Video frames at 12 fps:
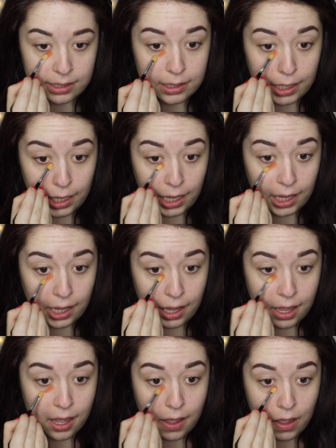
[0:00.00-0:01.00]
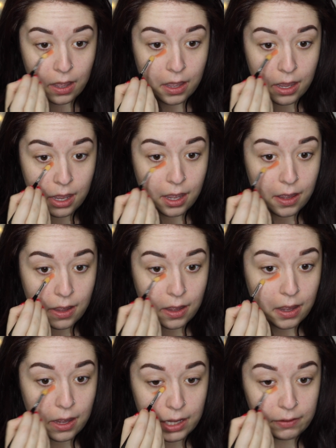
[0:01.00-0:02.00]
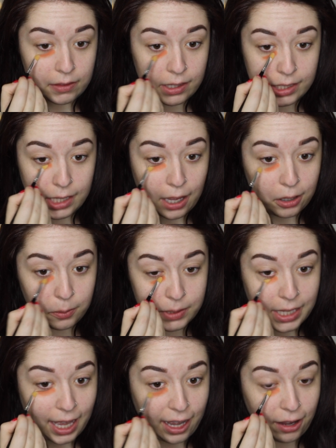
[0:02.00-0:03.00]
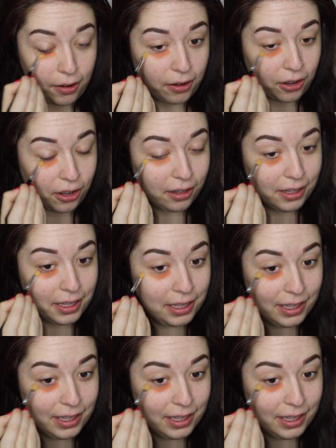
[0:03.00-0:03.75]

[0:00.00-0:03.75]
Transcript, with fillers: see if this helps at all.